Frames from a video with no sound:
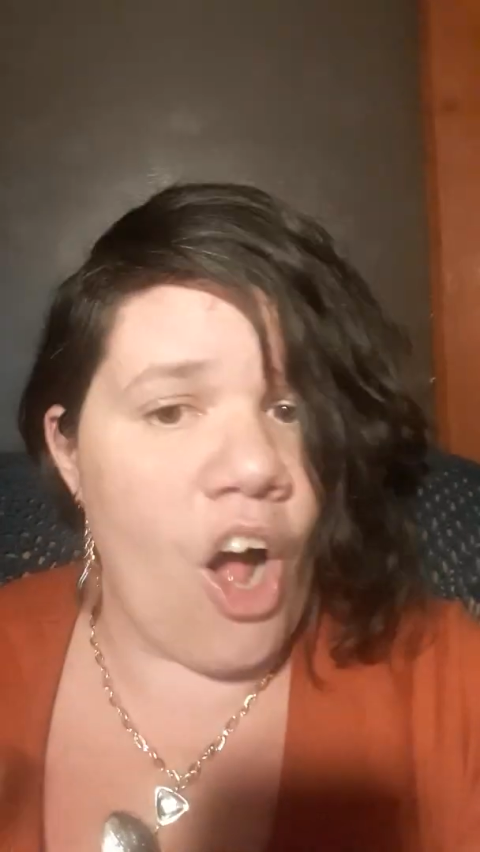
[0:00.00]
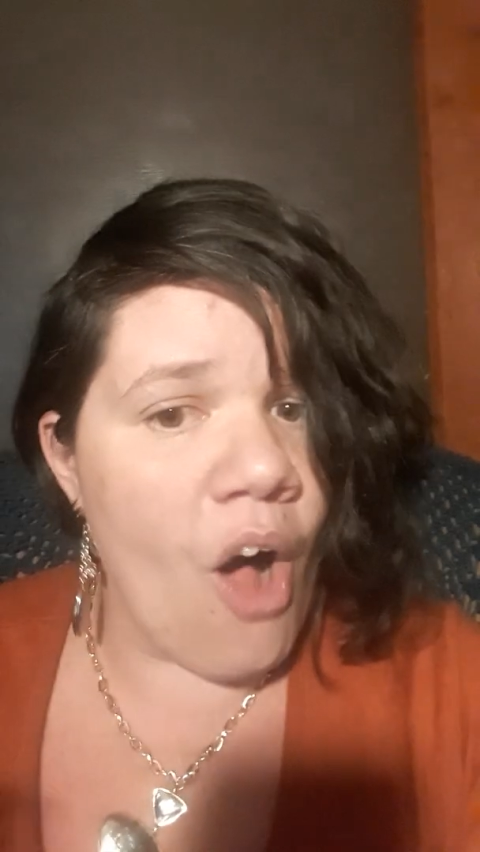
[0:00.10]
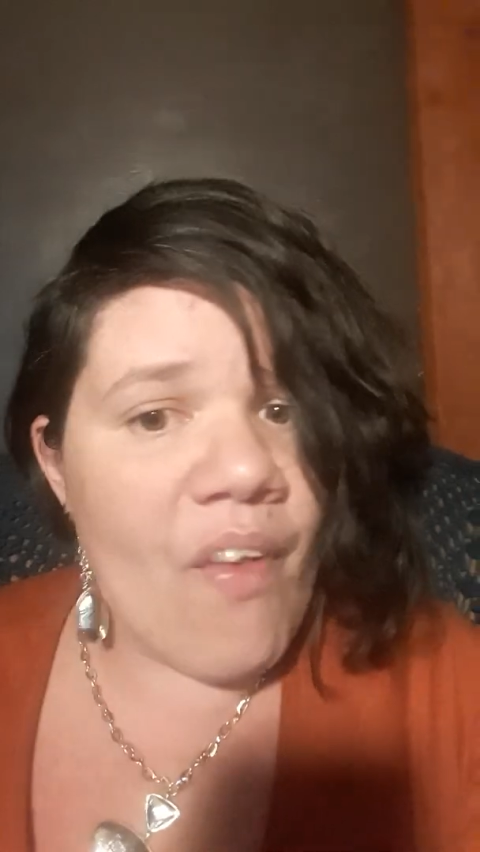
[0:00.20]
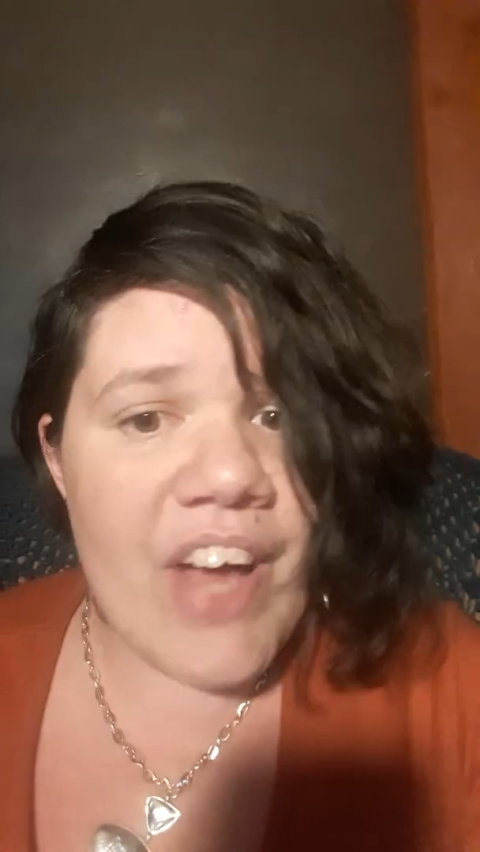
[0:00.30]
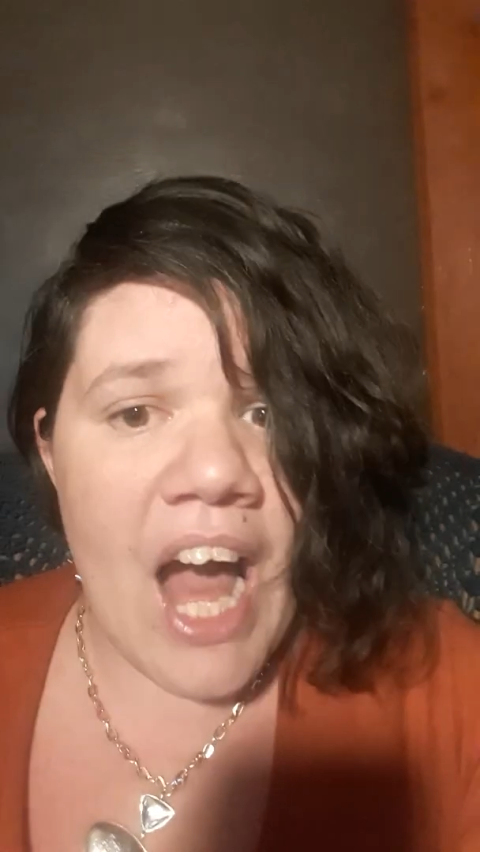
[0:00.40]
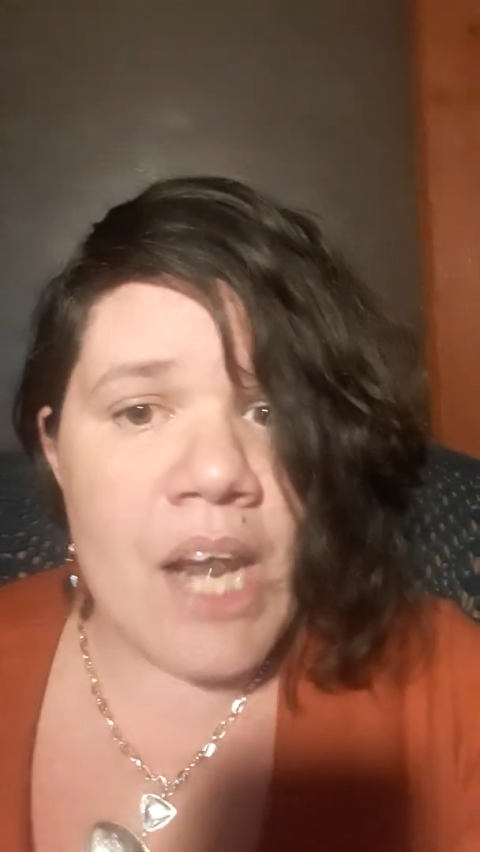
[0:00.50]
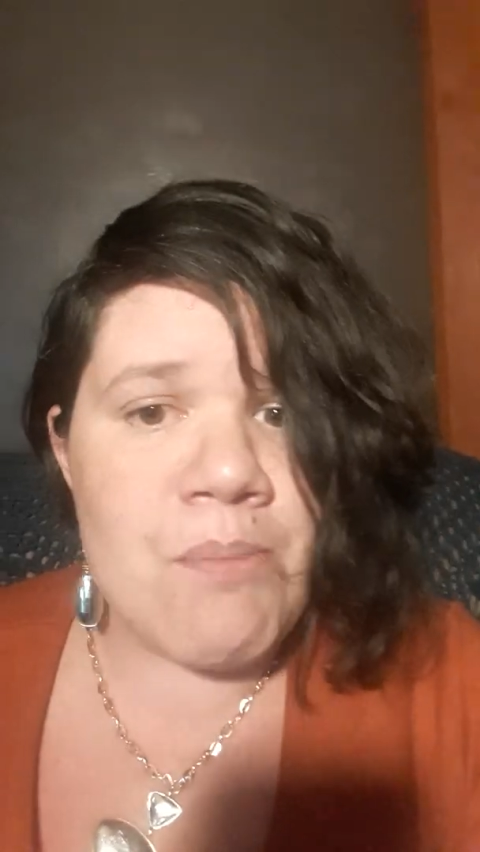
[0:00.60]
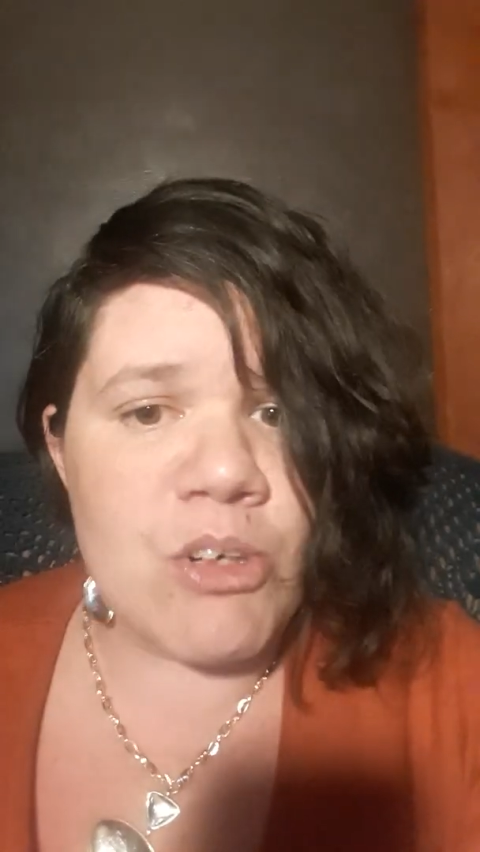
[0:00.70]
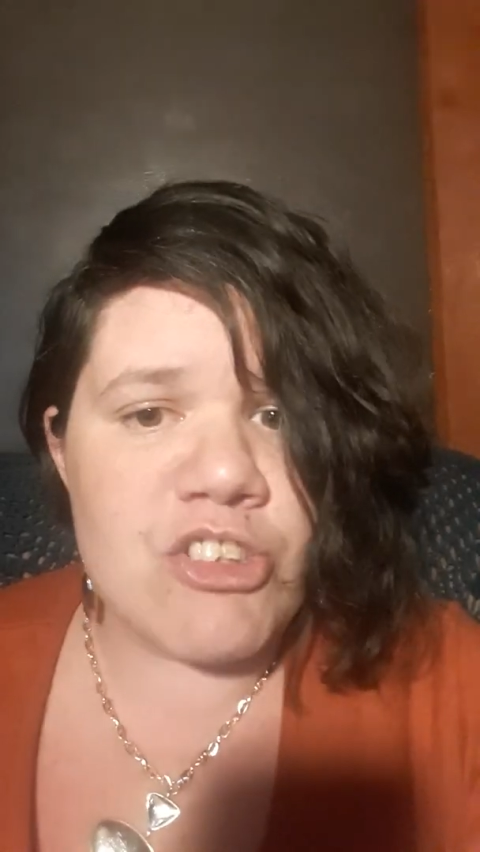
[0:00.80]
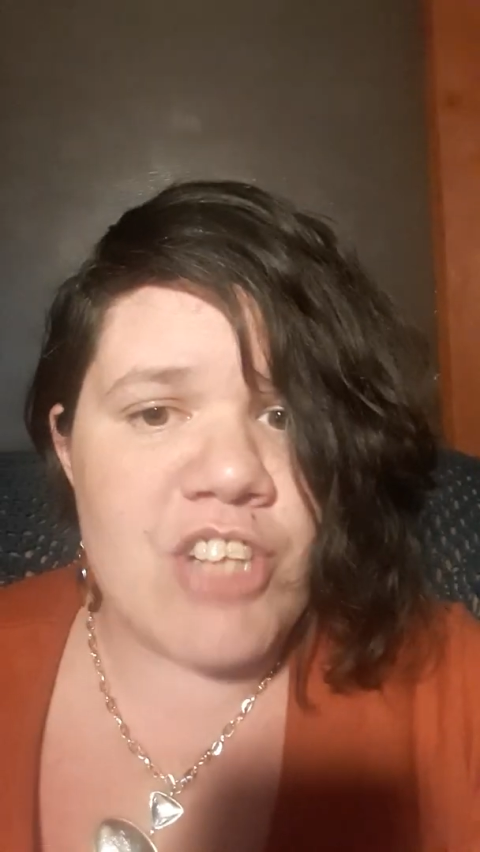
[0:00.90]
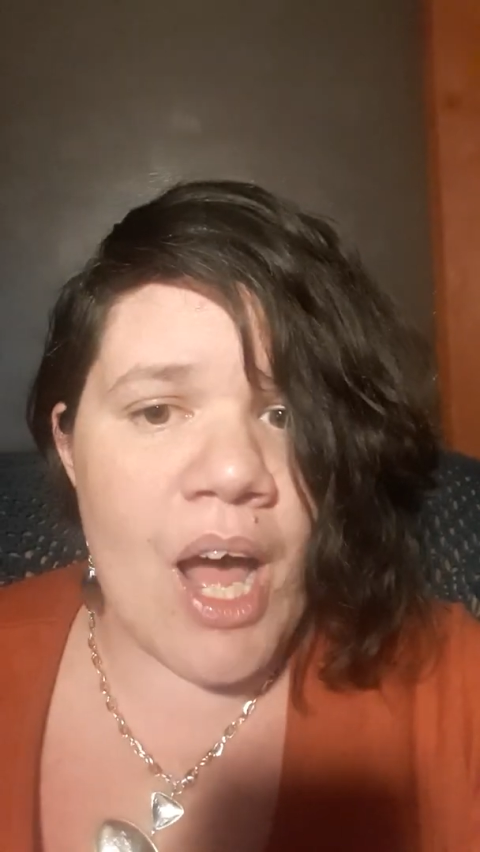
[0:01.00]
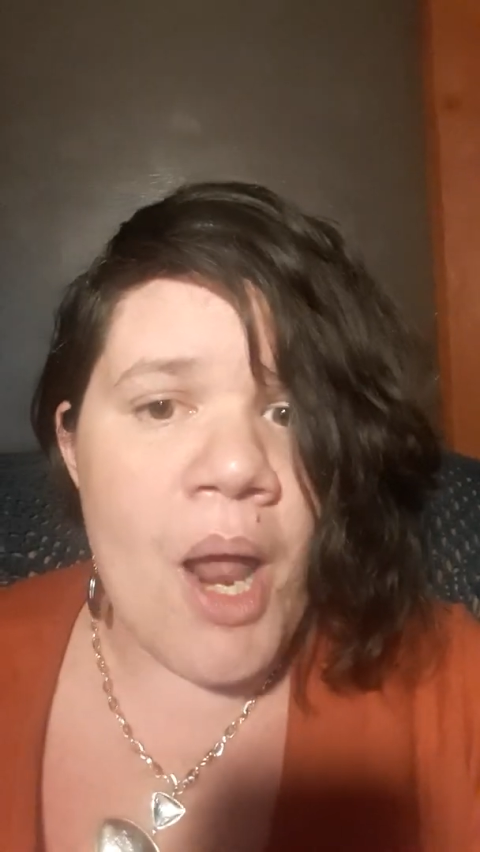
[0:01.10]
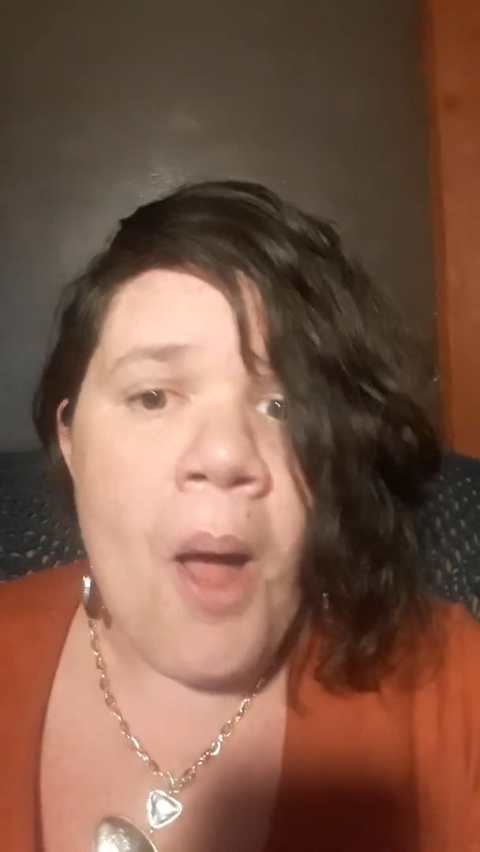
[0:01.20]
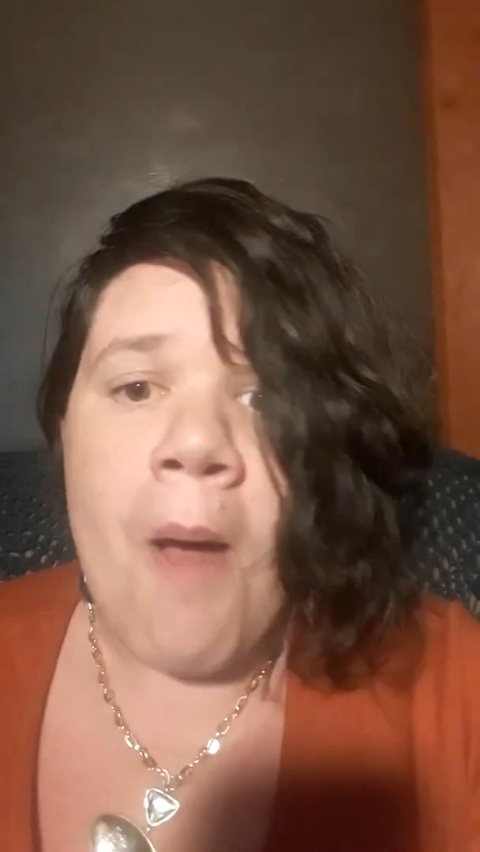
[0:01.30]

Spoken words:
all that kind of bullshit.